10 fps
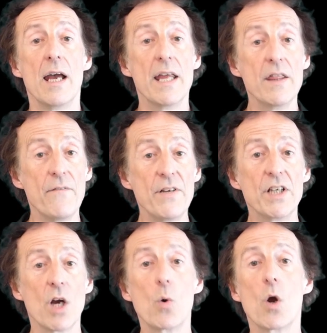In the
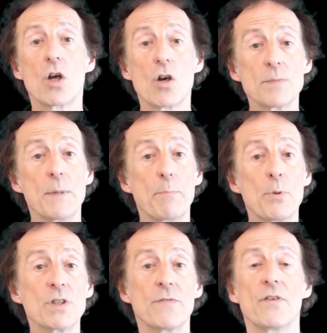video Cosmic
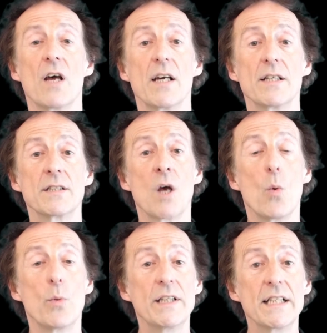Butterflies,
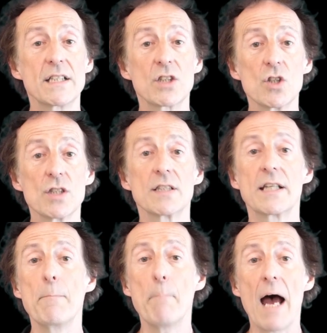we discussed
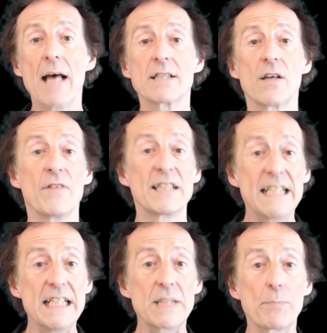the mass of a
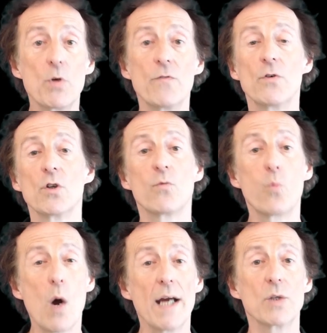teaspoonful of
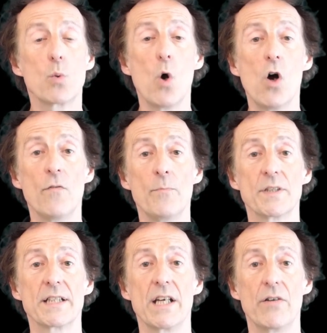white dwarf
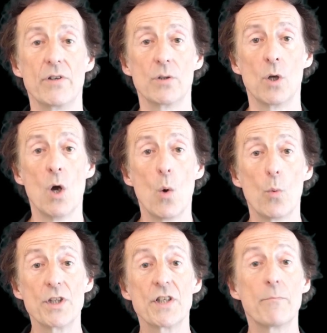material,
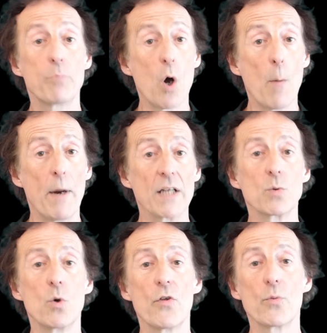which if brought back
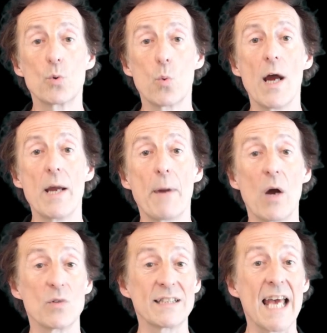to Earth would weigh
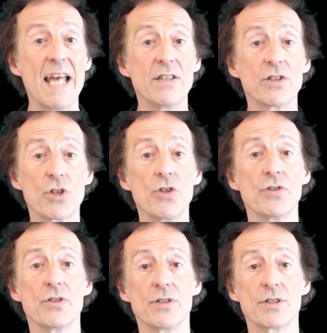about 10
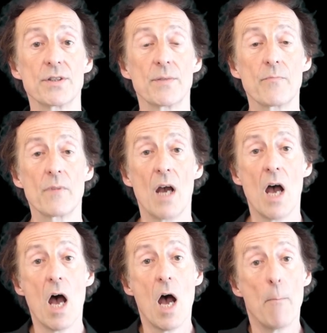tonnes.
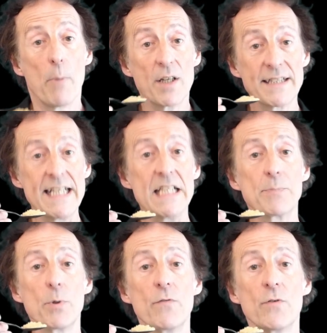But a
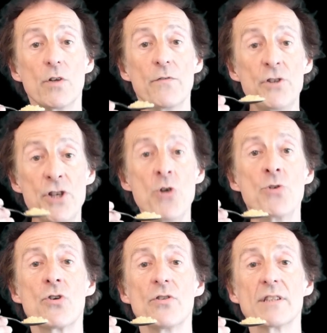teaspoonful of
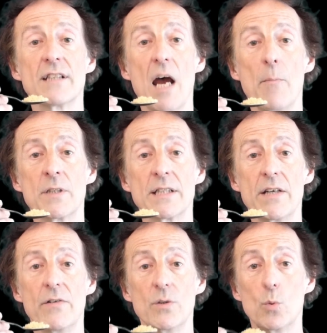neutron star
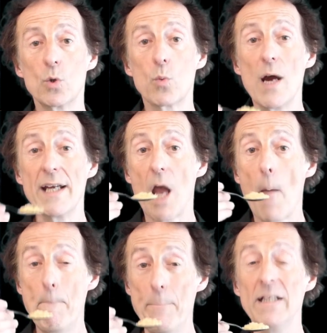material would weigh
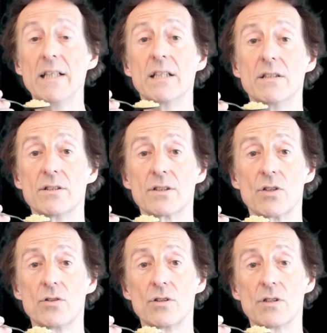1 billion
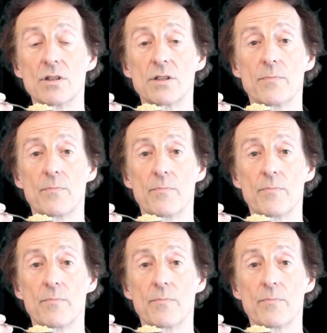tonnes.